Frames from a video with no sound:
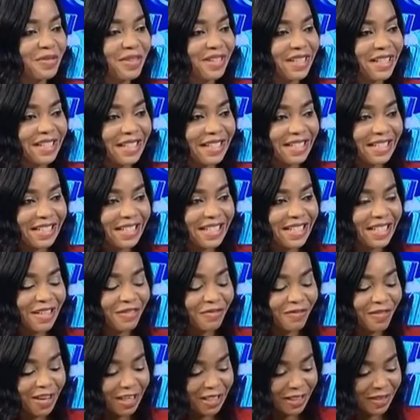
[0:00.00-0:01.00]
of these lead
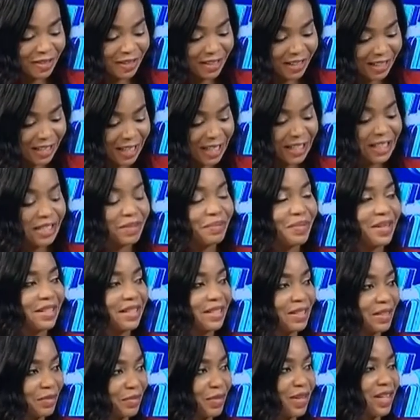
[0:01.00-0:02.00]
investors'
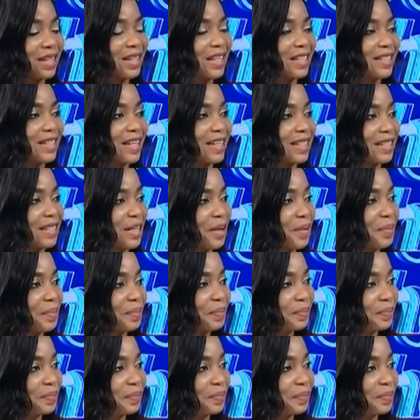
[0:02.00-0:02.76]
sentiments within the sector?